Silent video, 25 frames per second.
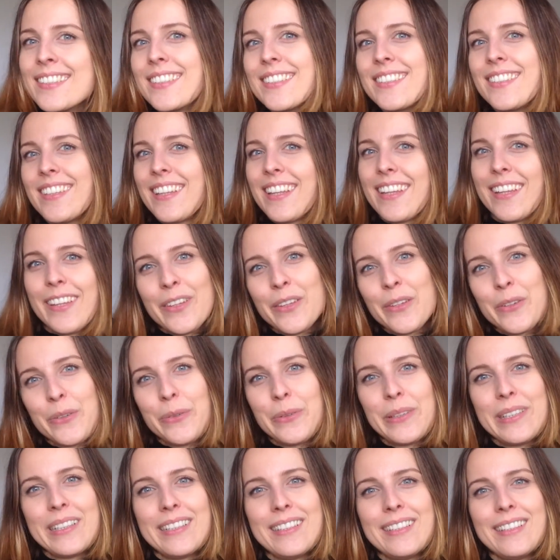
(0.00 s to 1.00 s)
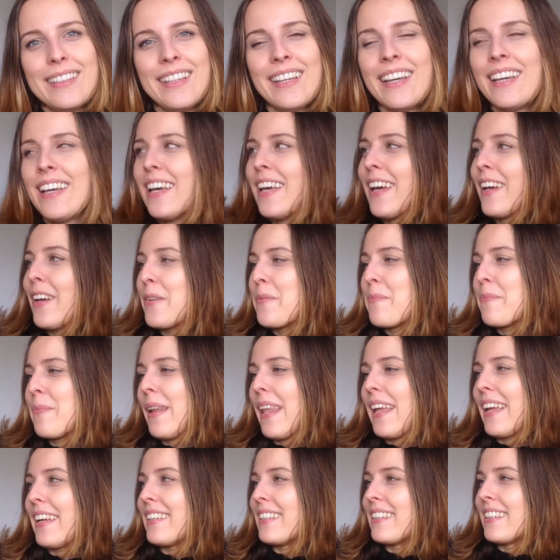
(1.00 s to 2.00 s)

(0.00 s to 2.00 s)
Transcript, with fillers: I don't think you will complain.